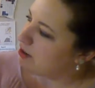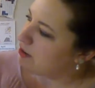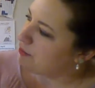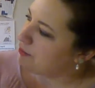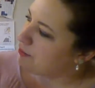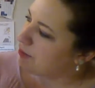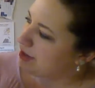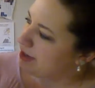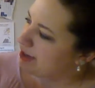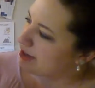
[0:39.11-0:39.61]

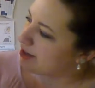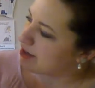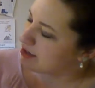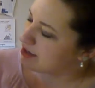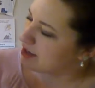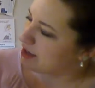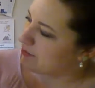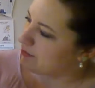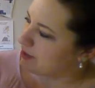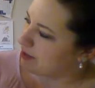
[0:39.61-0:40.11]
What else
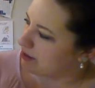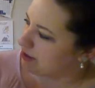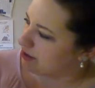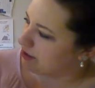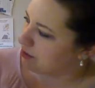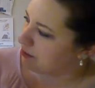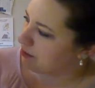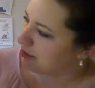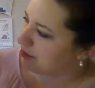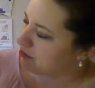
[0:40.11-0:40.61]
can we learn
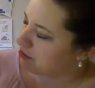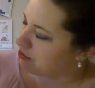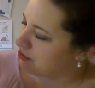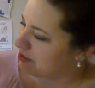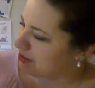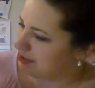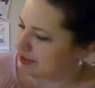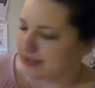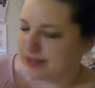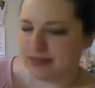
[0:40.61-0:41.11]
about
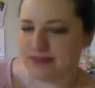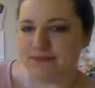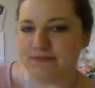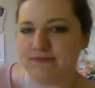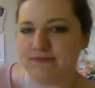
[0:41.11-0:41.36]
trees?